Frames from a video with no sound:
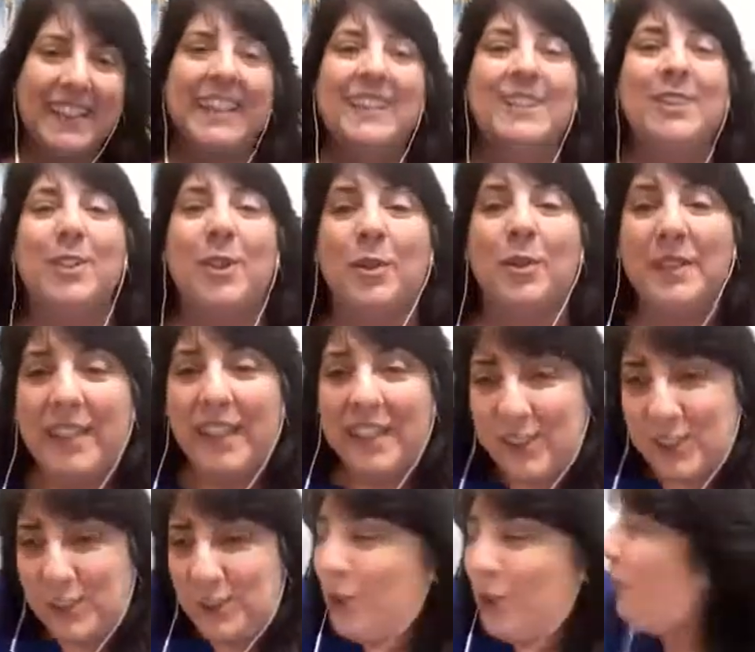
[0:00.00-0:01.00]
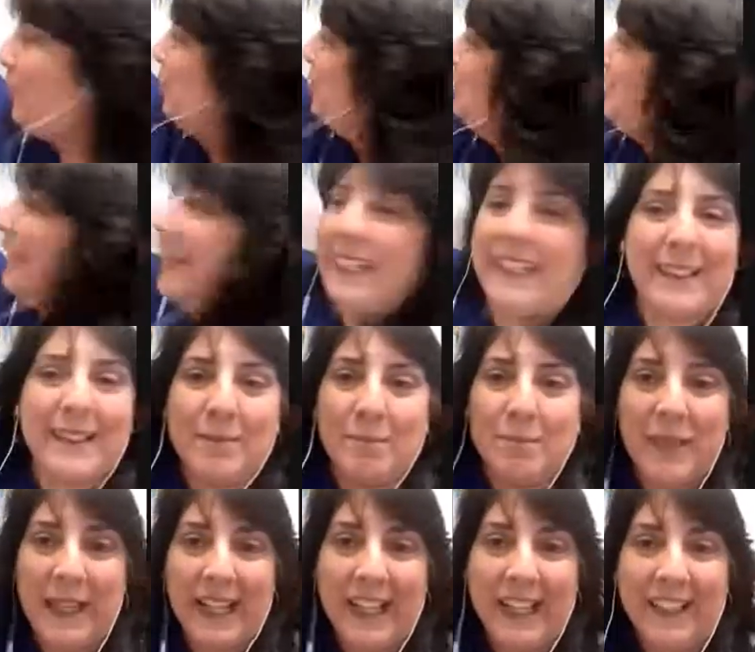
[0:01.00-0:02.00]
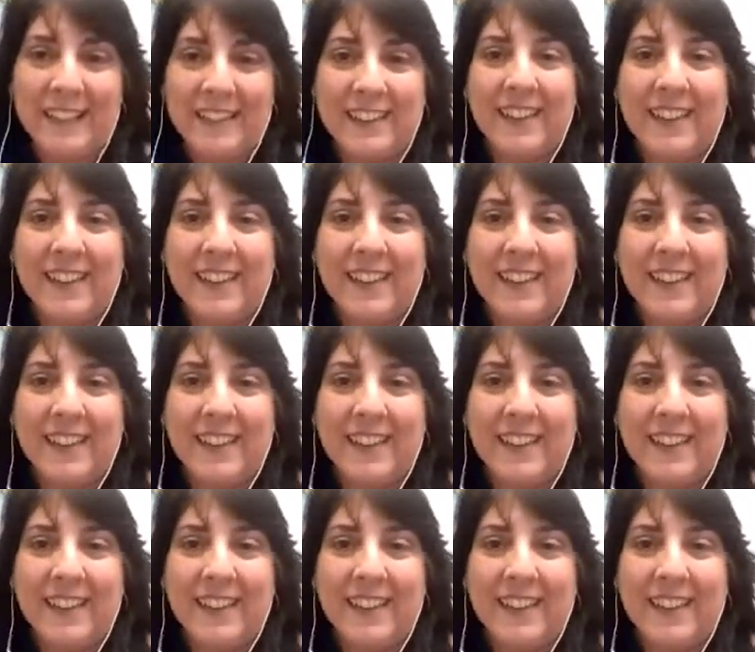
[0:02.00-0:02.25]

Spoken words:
So there's no naked man.